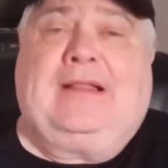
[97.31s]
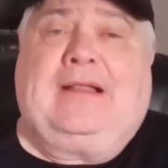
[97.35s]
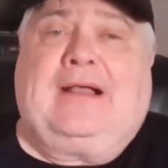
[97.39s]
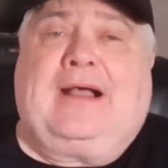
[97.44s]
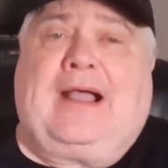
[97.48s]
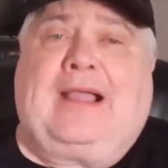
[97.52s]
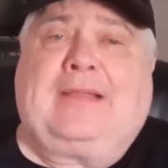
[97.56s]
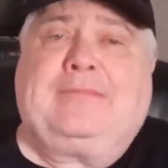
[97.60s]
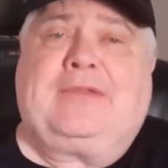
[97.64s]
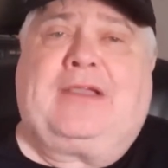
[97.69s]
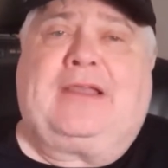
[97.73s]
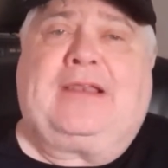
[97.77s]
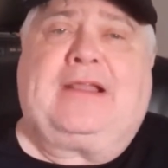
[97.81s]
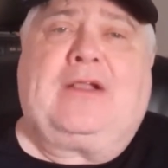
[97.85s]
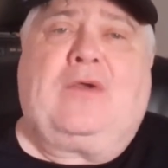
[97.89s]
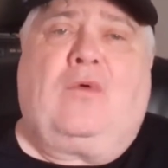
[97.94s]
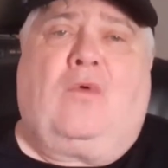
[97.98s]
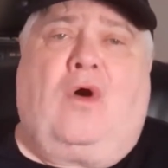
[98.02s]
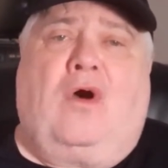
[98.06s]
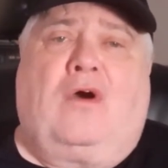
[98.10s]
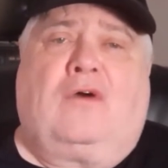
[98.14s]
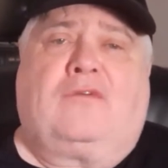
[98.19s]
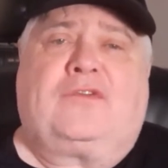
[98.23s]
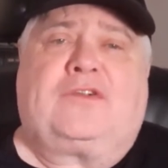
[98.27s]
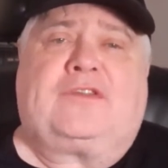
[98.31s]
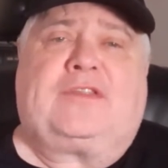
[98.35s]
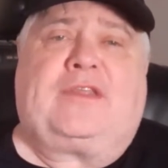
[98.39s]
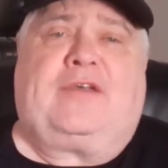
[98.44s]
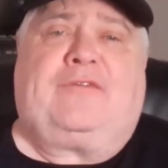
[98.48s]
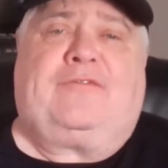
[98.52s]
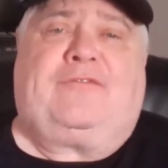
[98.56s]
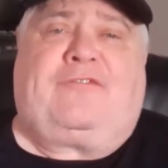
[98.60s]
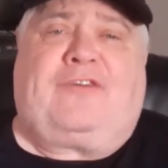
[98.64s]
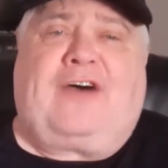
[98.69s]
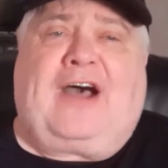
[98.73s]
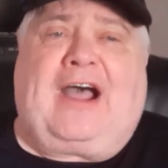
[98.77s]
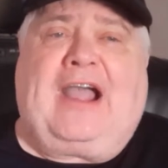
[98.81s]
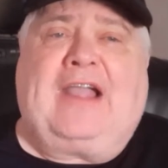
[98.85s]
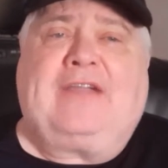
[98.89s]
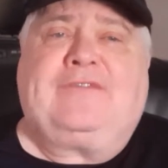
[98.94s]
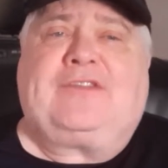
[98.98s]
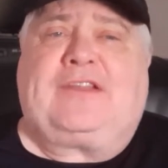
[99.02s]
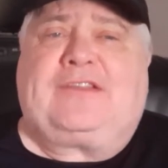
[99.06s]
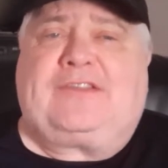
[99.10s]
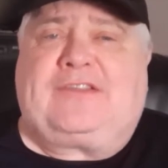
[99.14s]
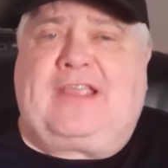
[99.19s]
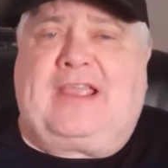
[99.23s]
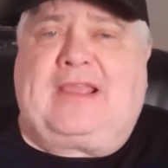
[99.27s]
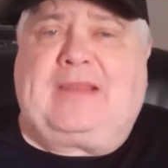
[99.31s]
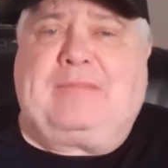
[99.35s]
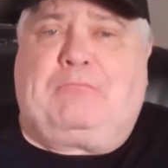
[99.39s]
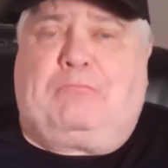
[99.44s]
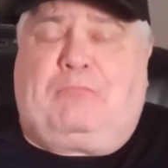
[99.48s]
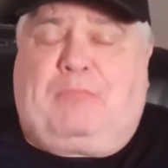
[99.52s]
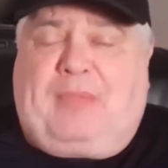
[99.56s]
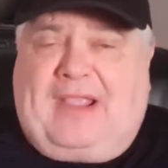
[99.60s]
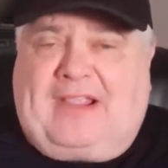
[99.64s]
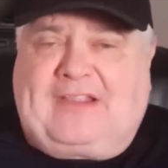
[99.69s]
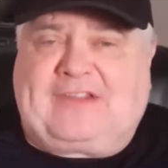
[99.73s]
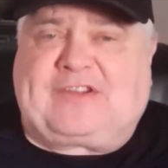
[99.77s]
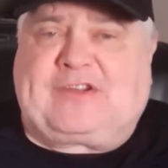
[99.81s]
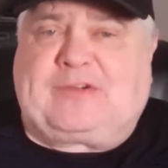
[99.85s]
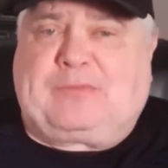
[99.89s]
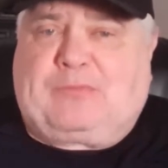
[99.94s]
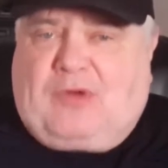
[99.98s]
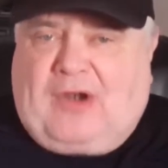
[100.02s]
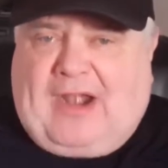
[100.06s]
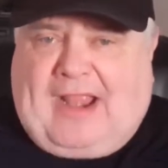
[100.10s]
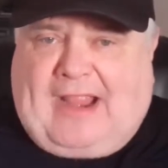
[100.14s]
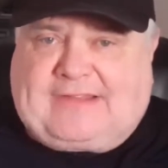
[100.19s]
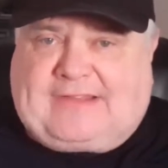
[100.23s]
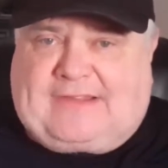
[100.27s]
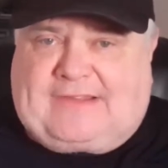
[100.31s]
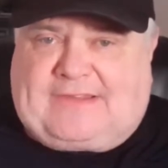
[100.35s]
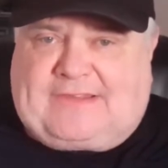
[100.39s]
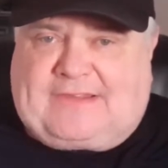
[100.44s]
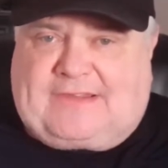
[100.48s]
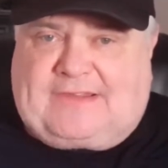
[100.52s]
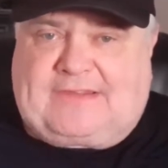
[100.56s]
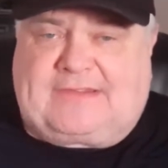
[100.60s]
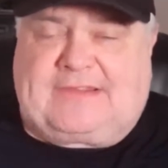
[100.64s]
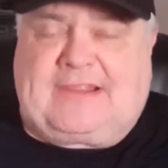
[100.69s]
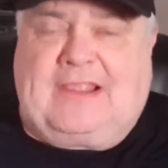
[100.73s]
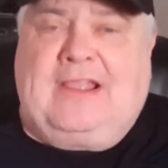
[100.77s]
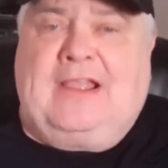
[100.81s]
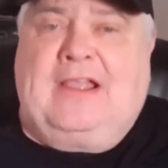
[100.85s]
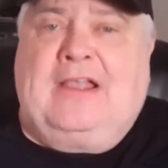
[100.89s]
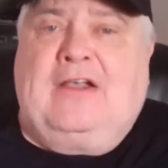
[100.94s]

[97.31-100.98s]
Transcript: I'm going to go over the 5 to 10 best practices